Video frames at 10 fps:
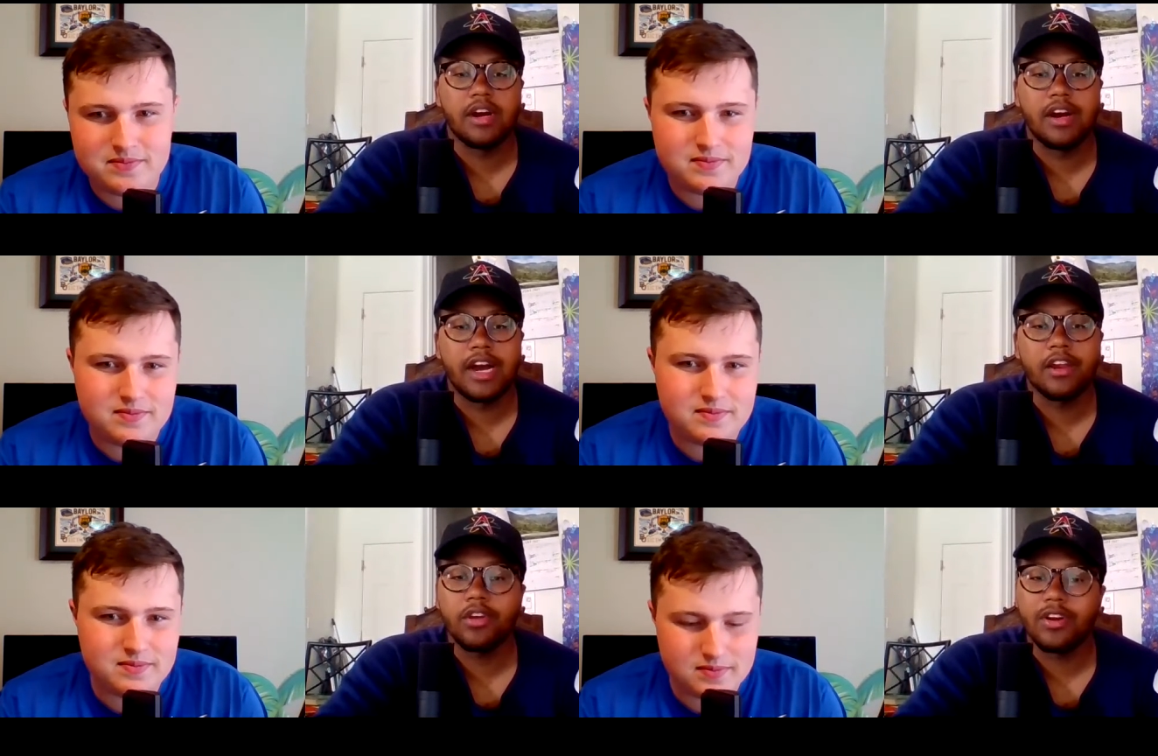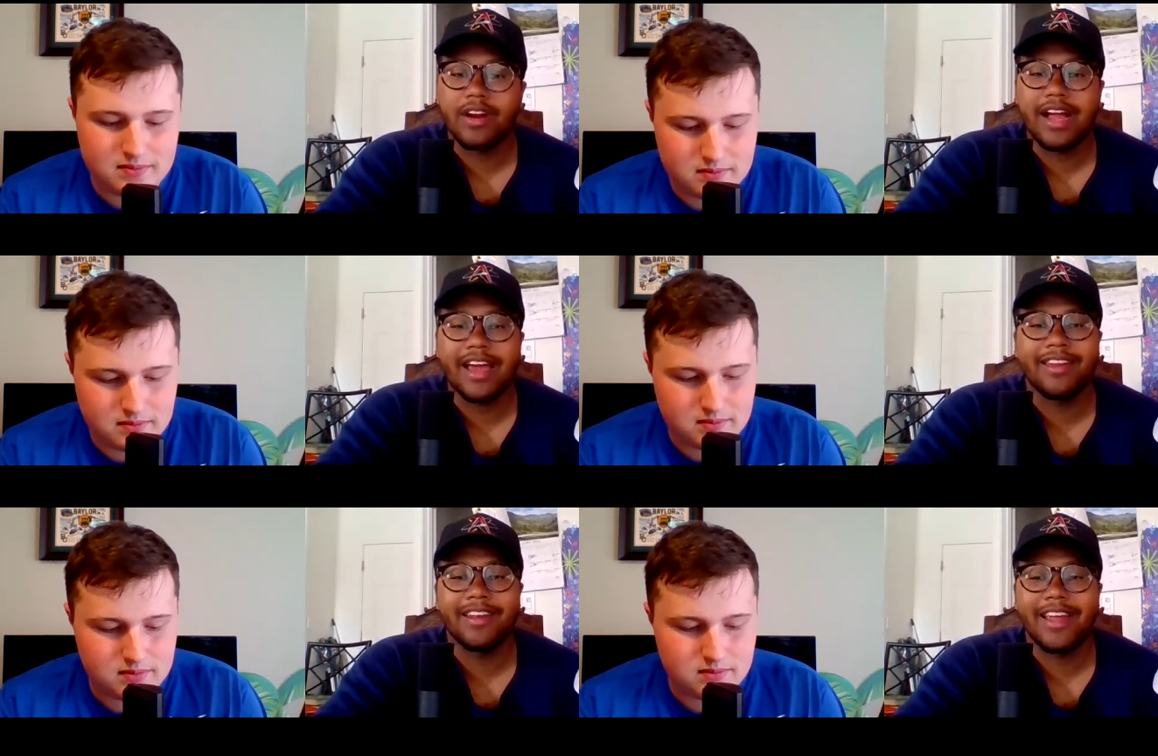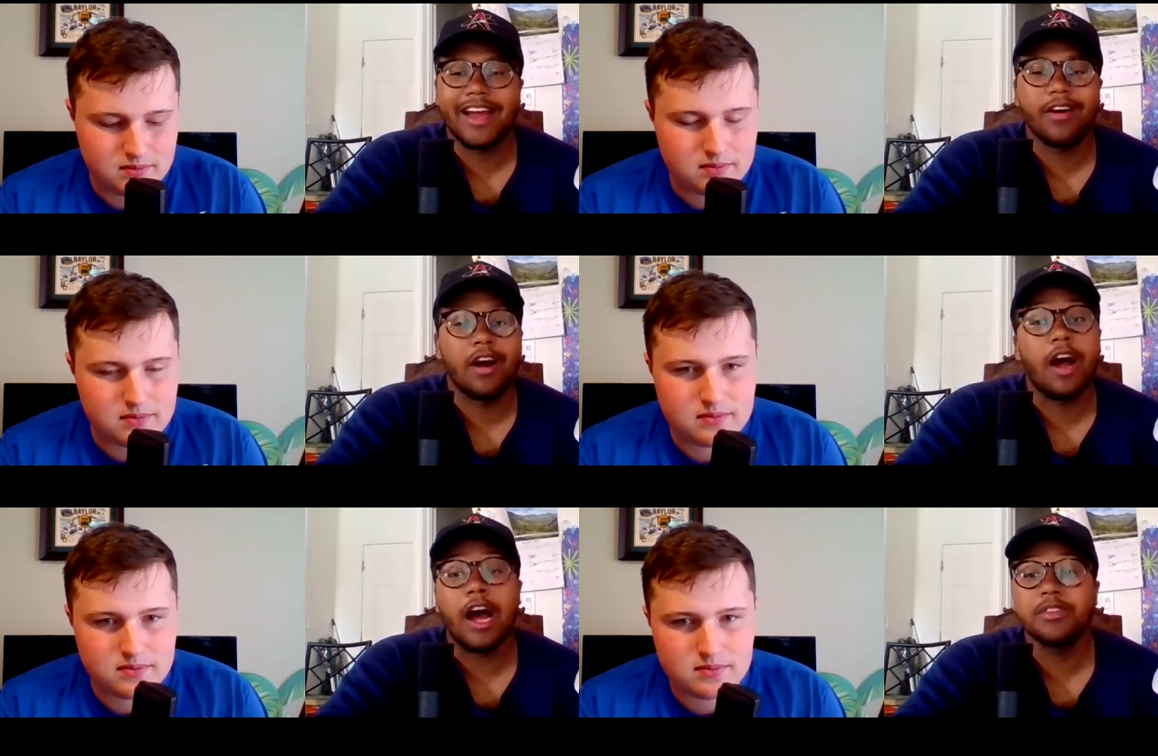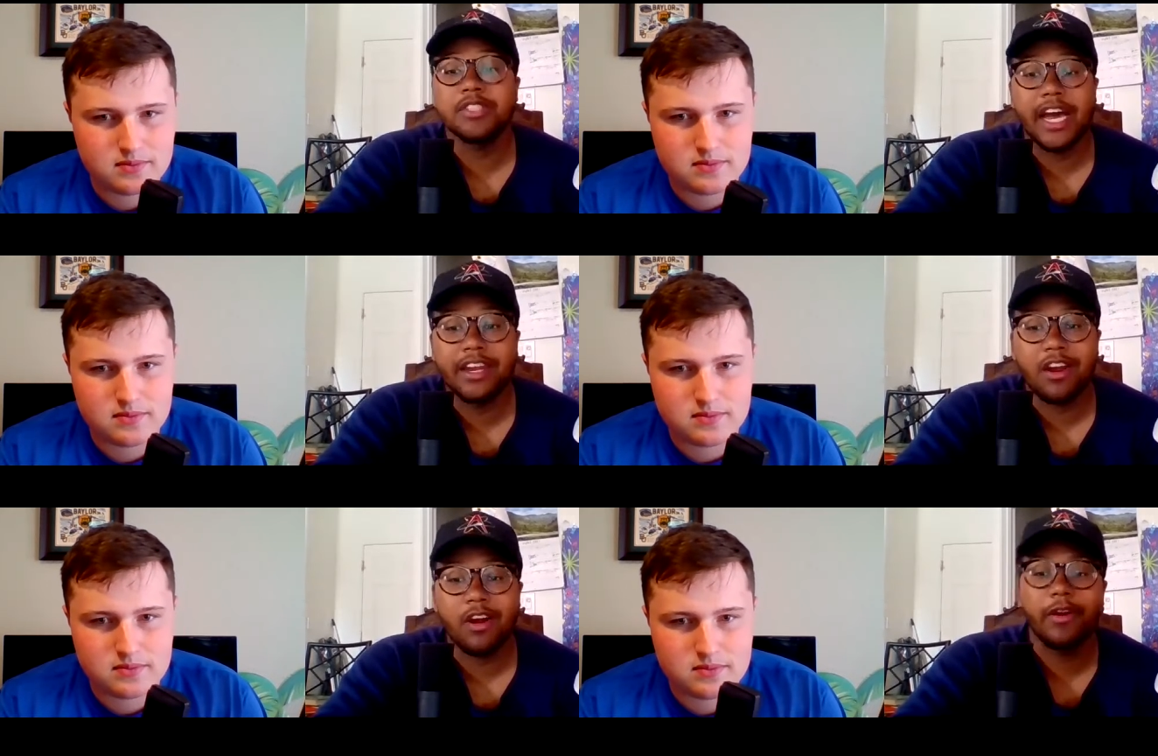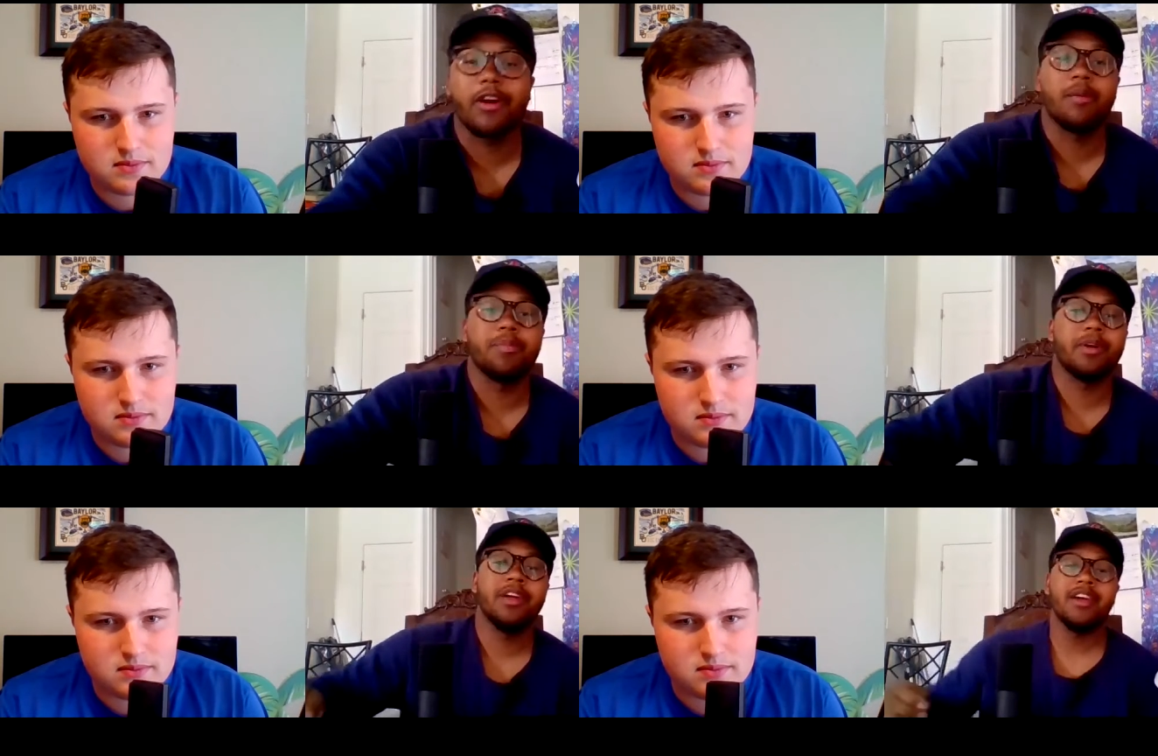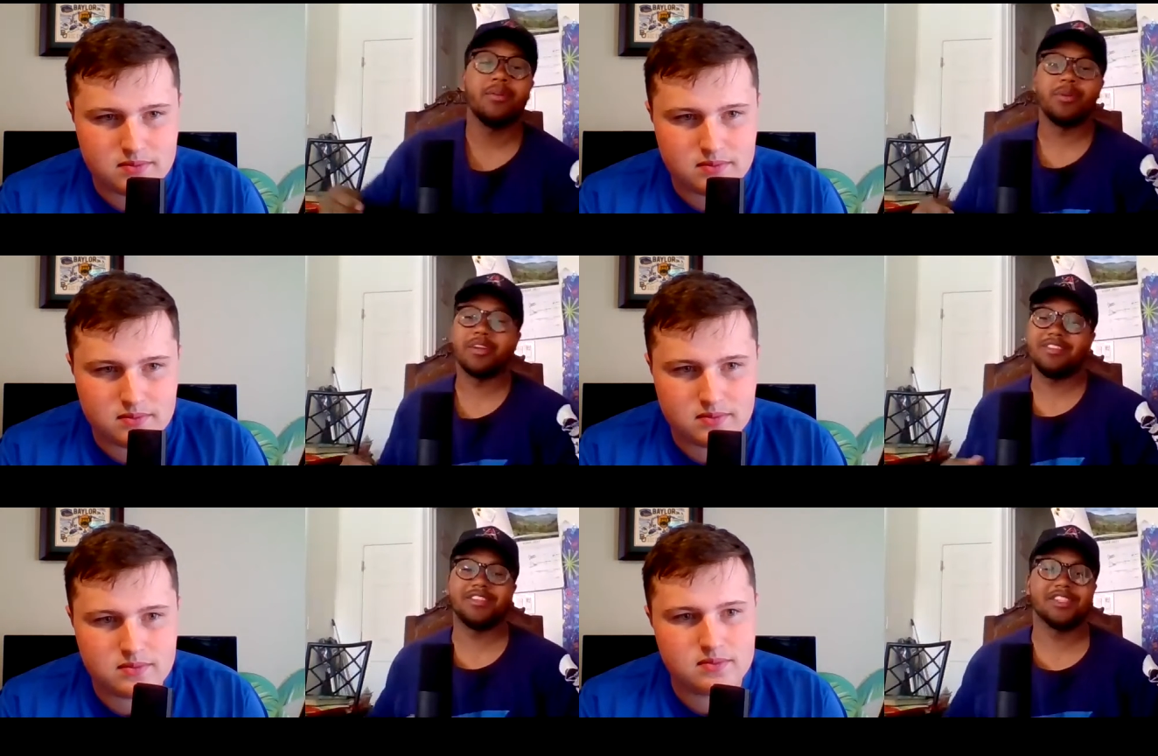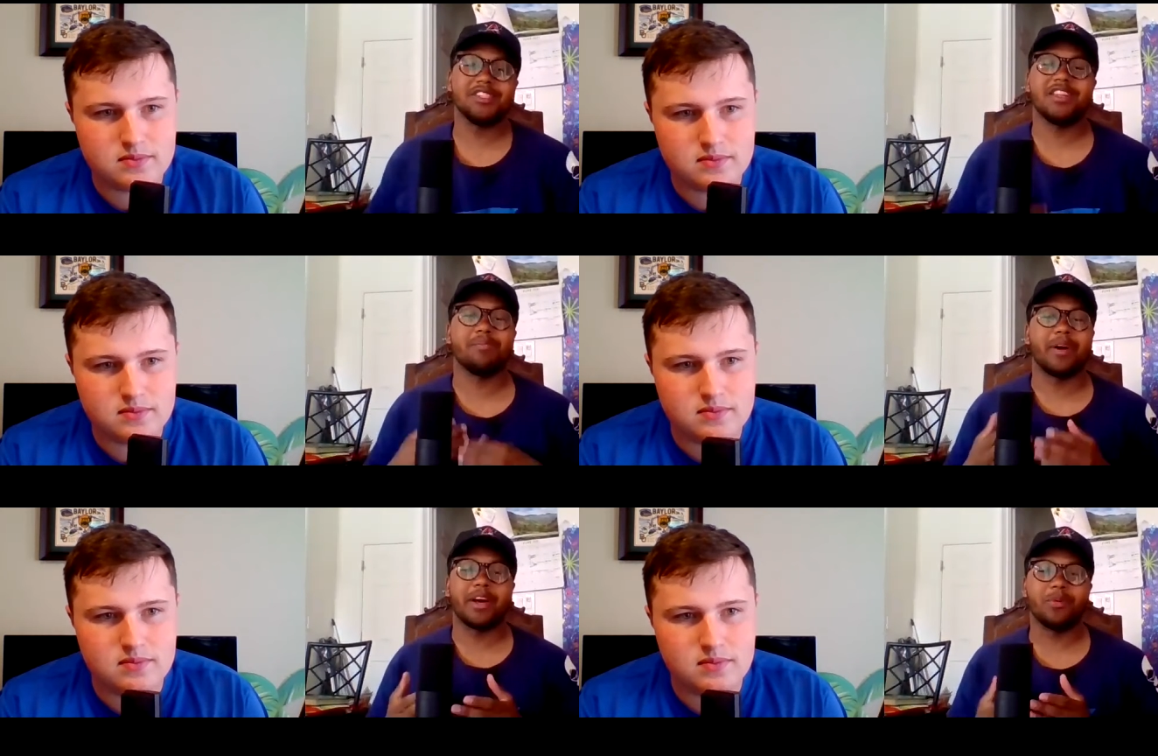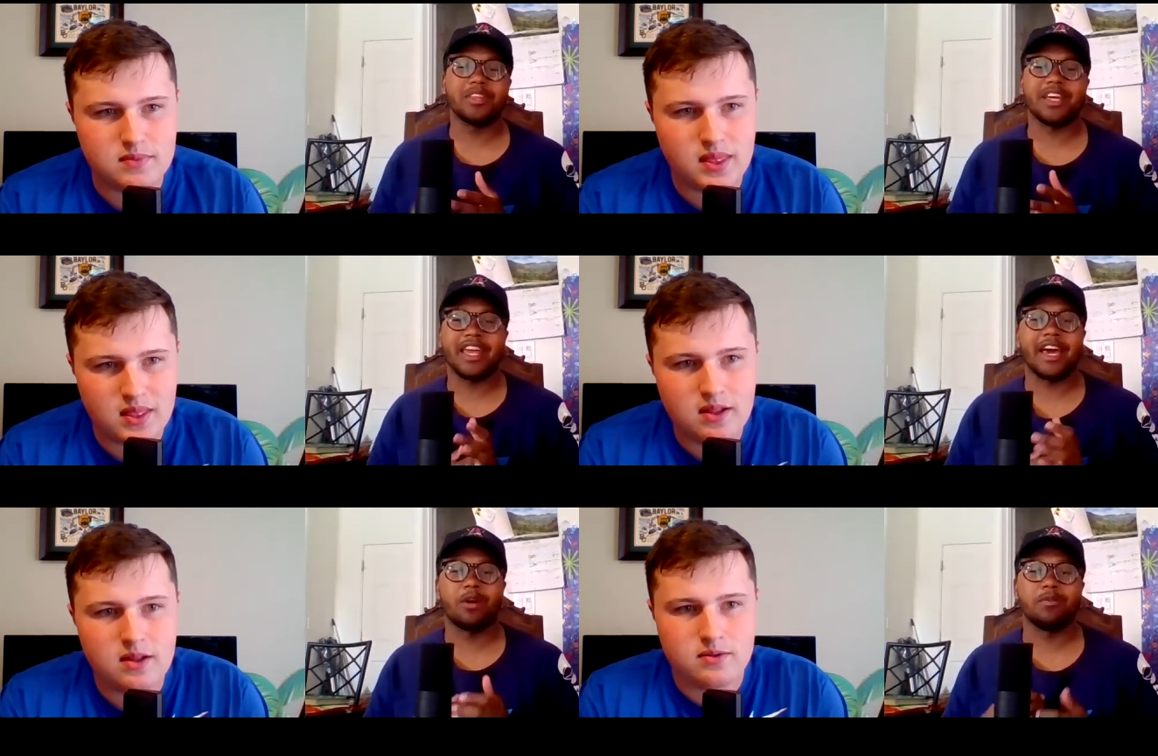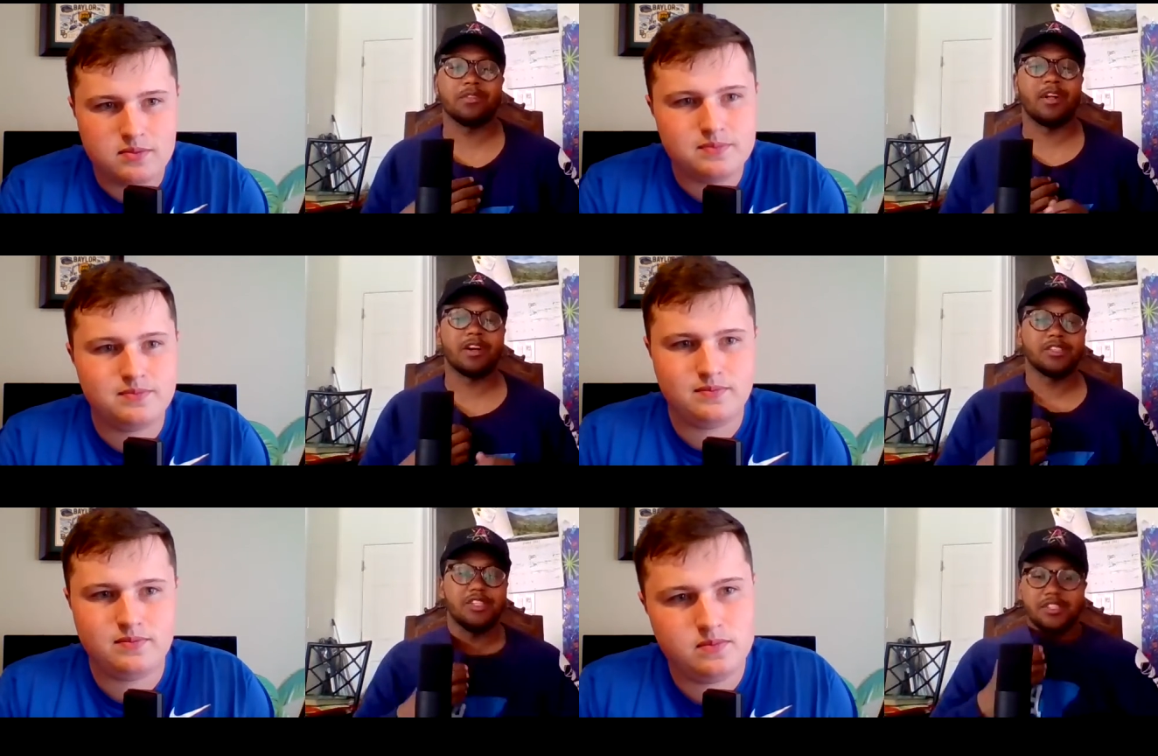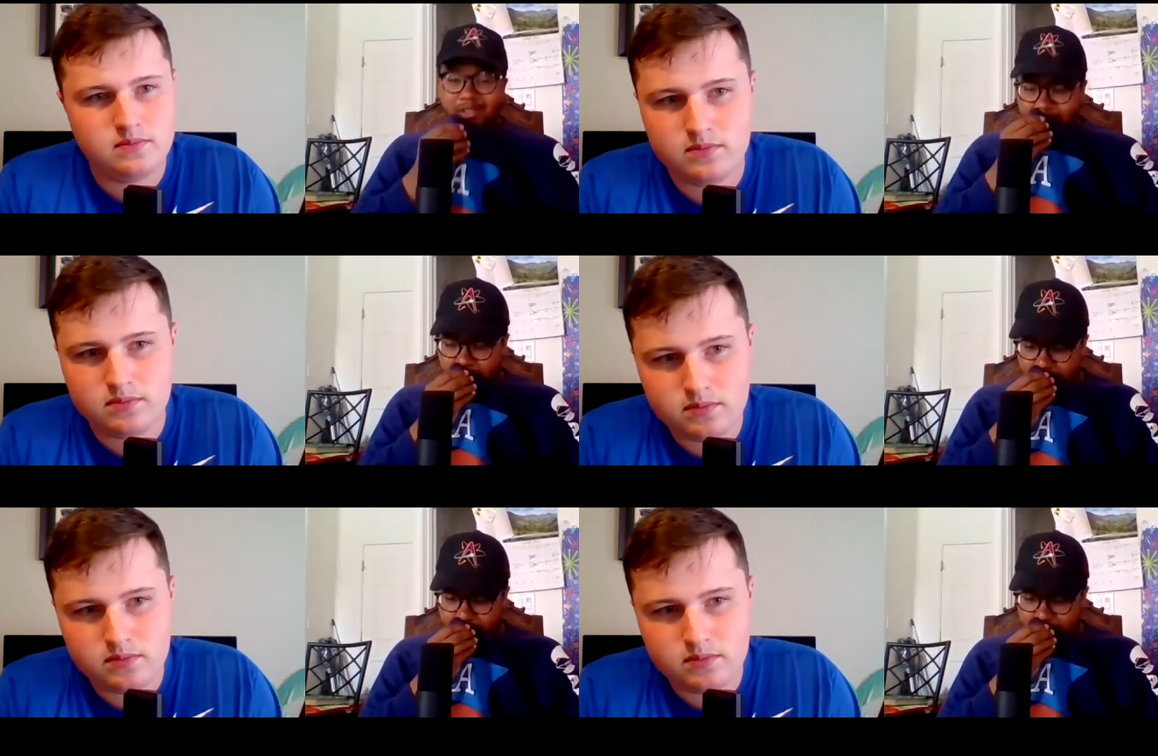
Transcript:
Speaker 1: Uh, I know you're high on a guy. Uh, I was high on Cario Harper with just like the body work that he had over the long season.